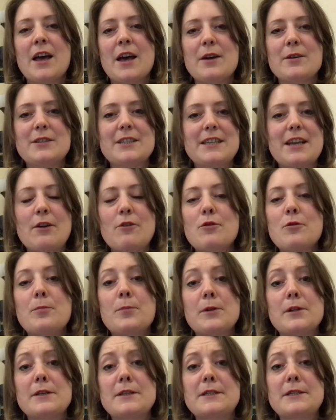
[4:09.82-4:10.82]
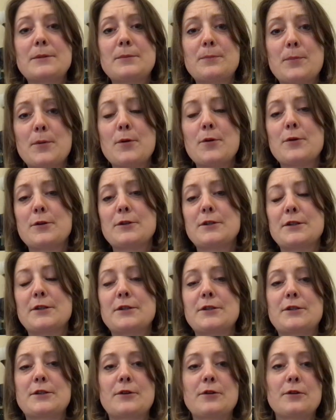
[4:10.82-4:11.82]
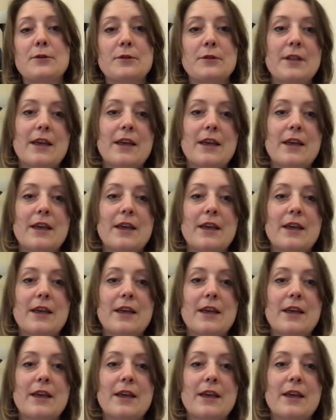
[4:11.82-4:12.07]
I was terrible at sport at school.